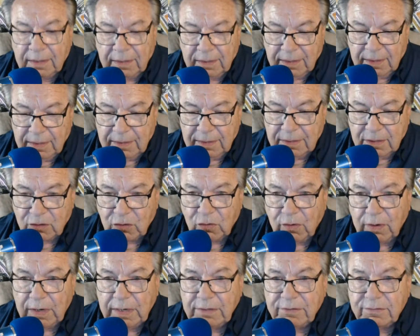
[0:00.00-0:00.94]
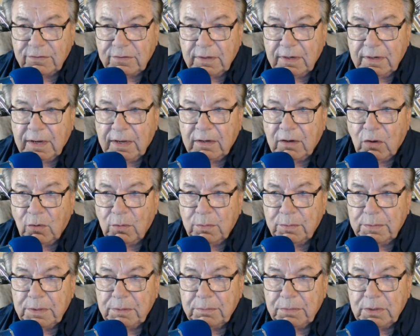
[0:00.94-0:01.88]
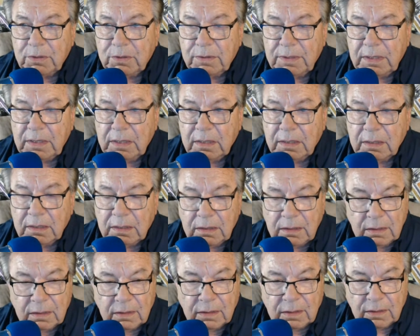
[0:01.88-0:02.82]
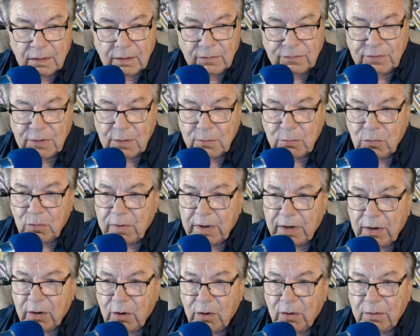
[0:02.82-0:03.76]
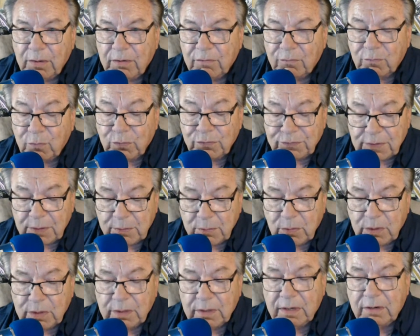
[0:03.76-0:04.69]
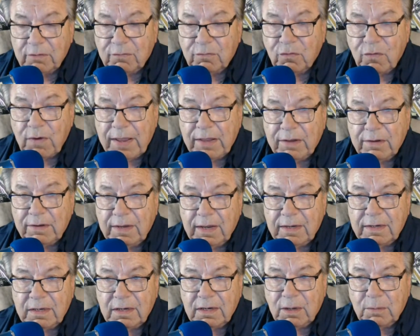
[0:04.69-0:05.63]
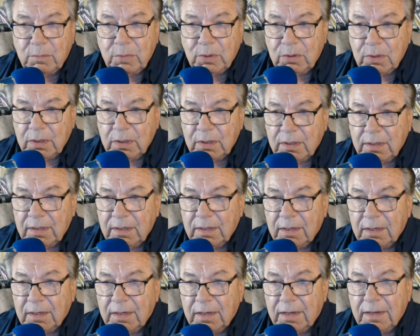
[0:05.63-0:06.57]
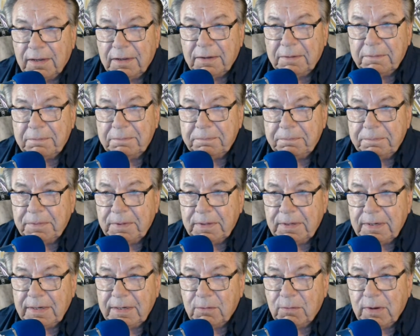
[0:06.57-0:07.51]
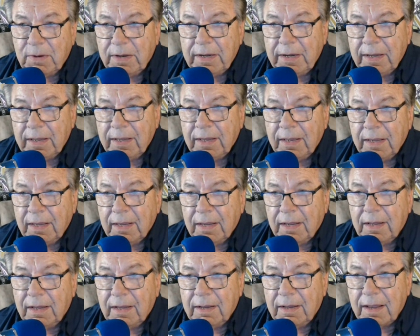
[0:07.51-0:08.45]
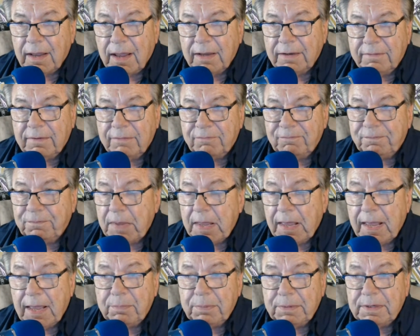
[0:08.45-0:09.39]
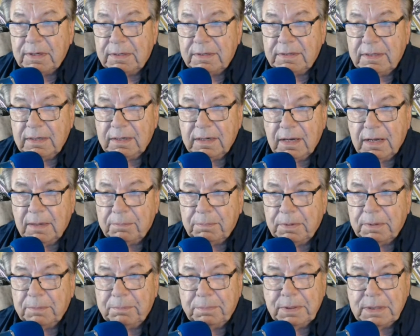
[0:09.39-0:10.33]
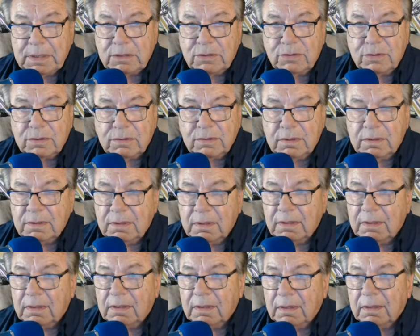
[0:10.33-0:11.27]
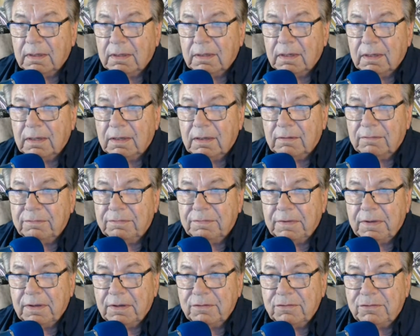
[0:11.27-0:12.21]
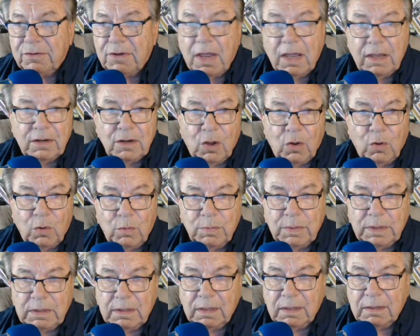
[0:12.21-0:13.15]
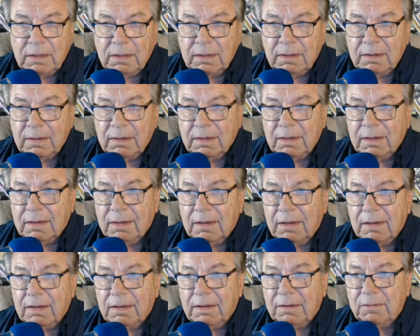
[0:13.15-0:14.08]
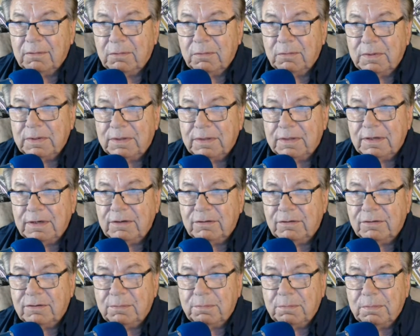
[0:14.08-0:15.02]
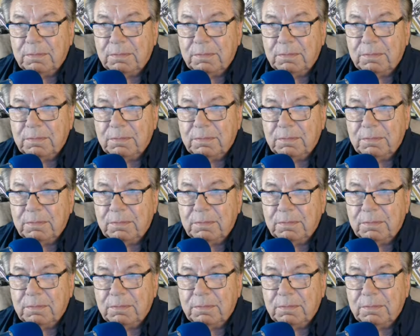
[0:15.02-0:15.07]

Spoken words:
in the crates at Holman and Moody, or somewhere around that number. But anyway, I happened to dig up a picture of John Holman with these